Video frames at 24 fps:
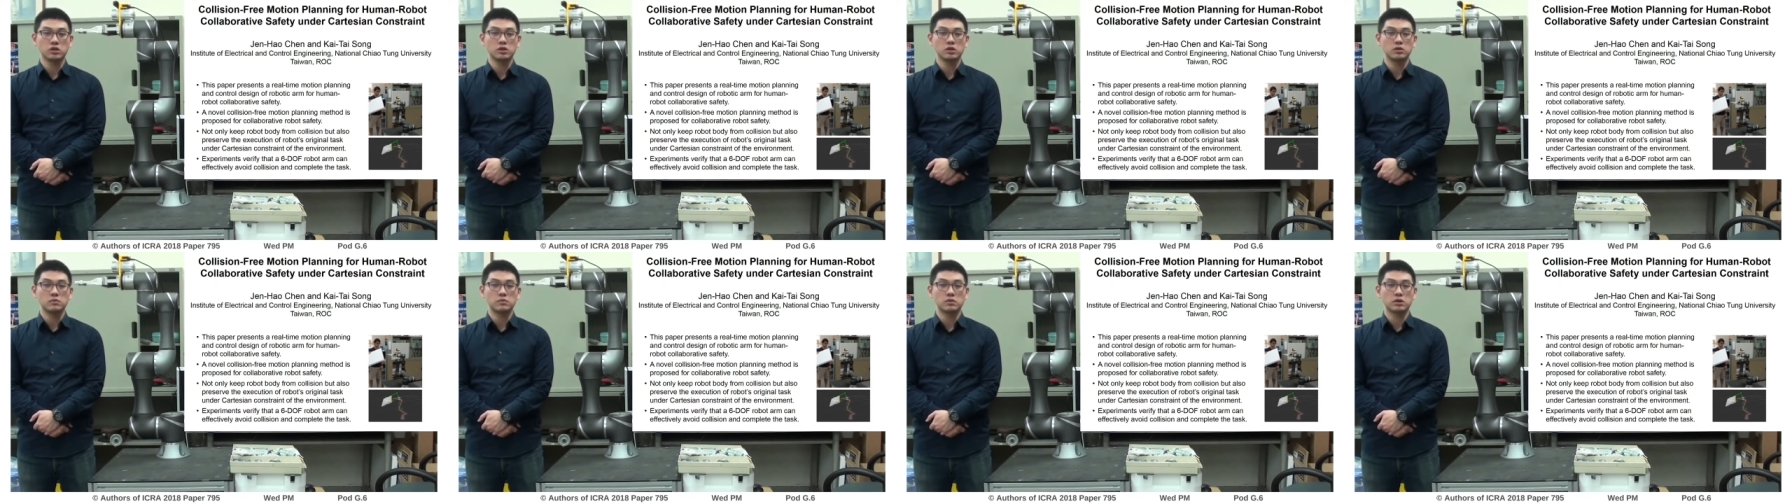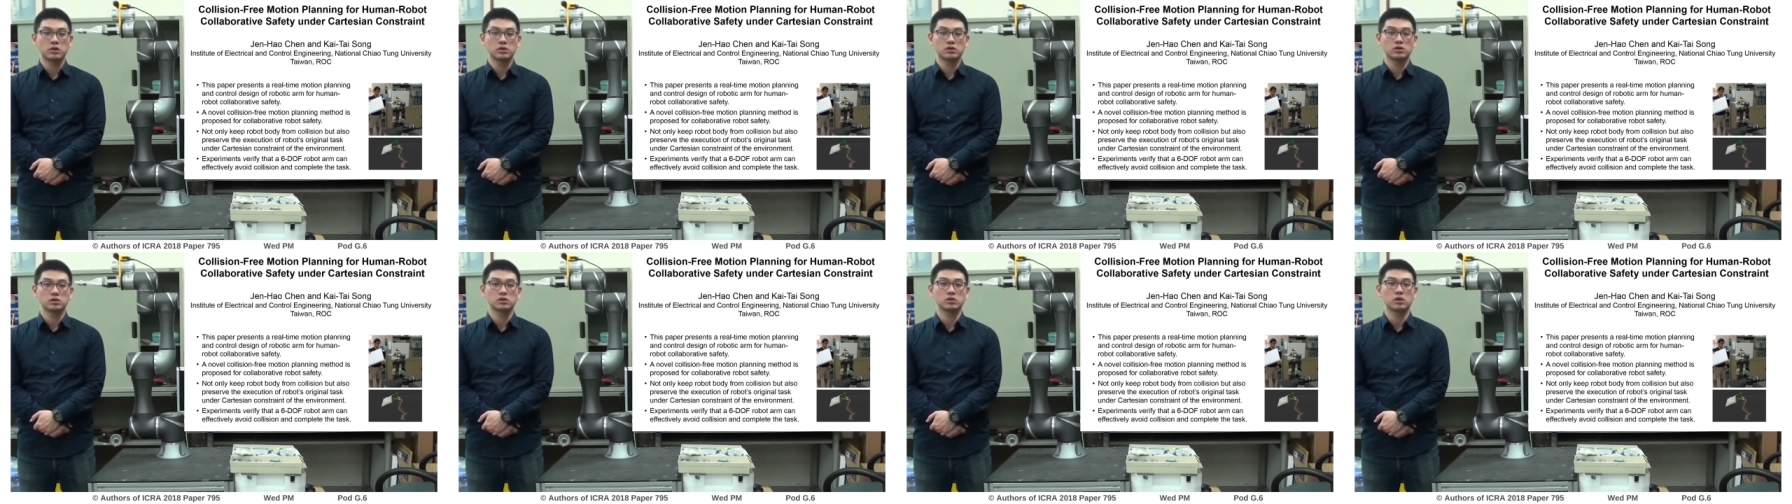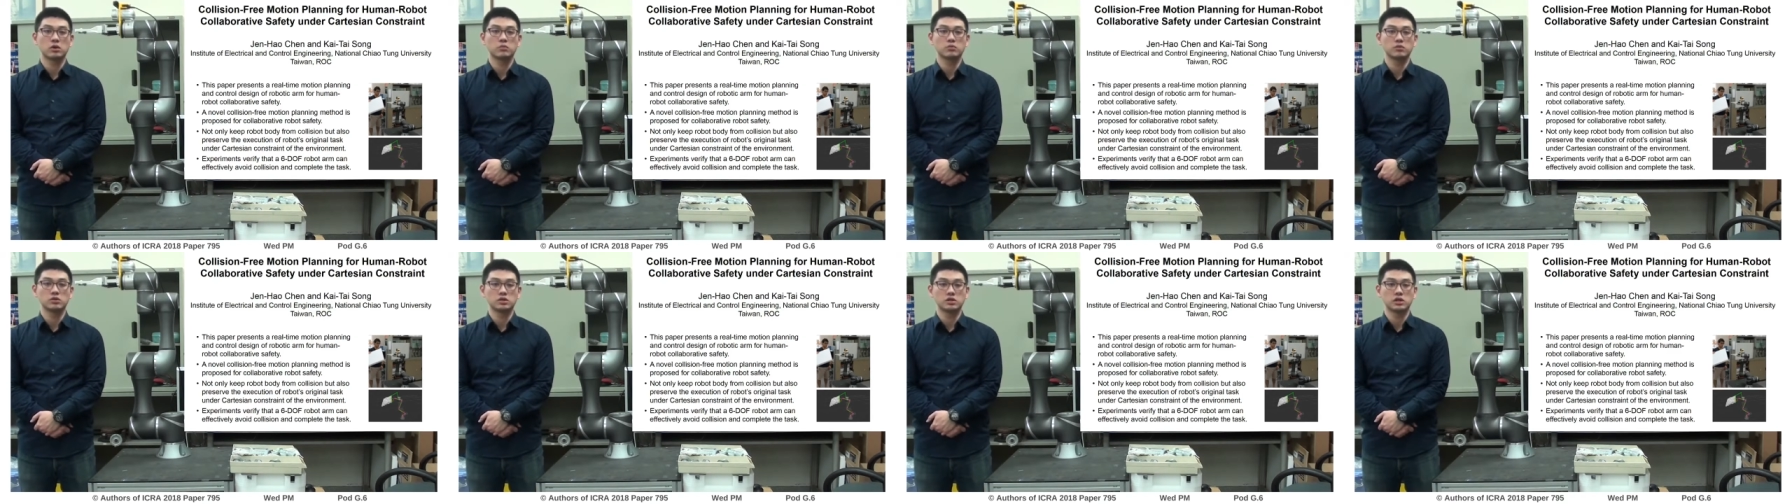but also
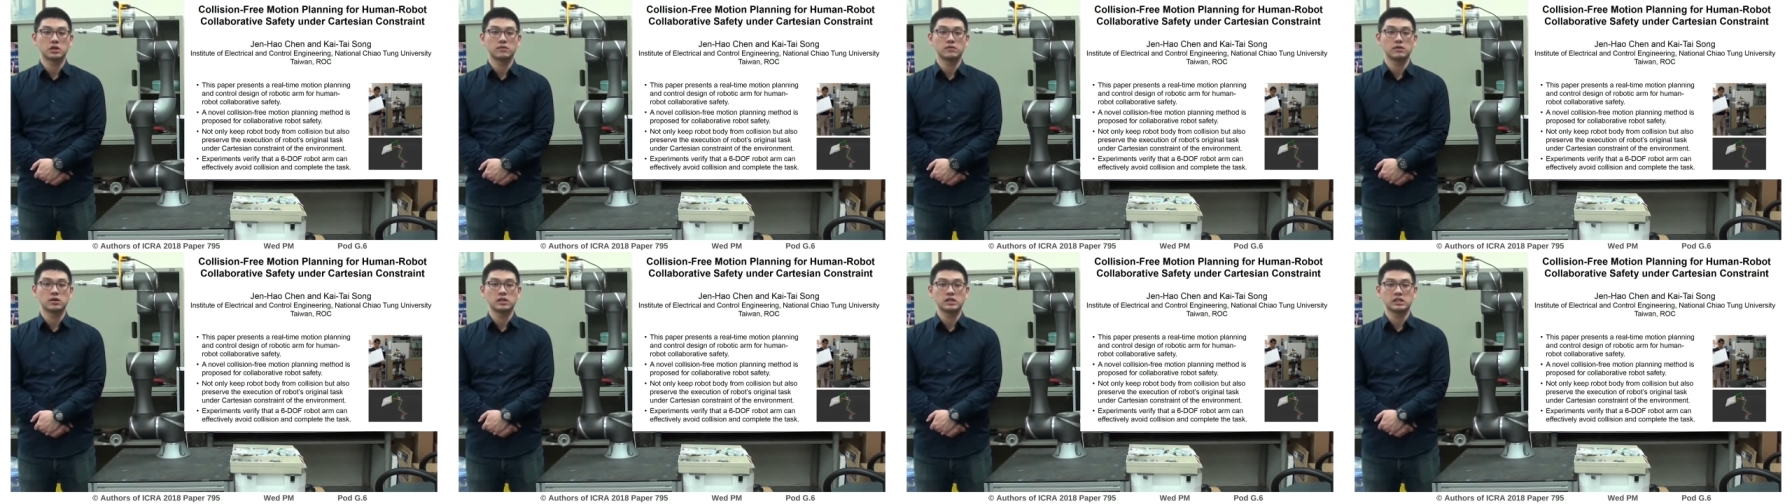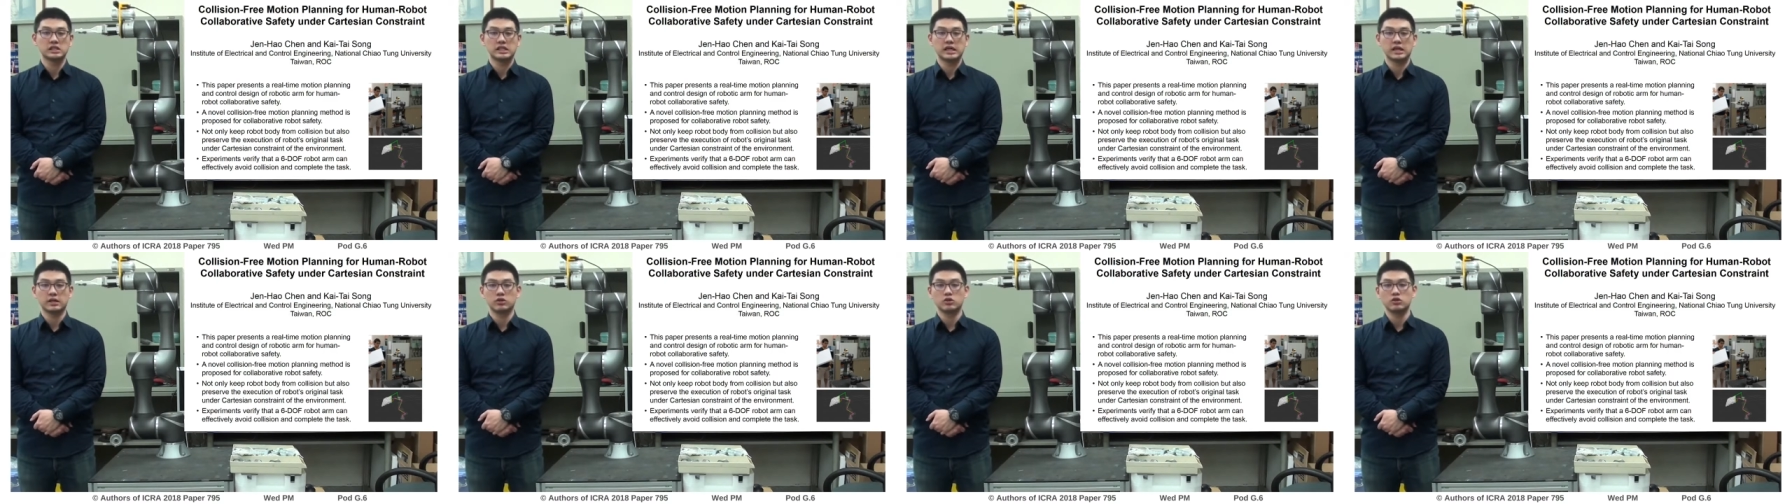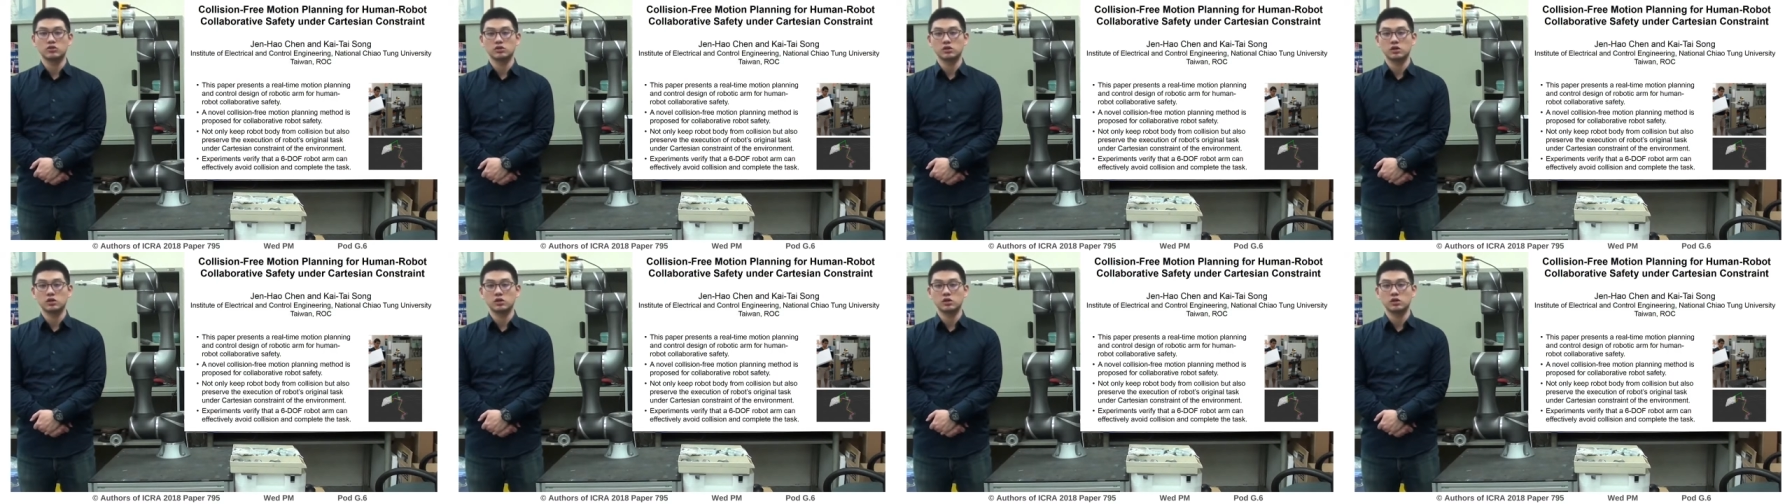preserve the execution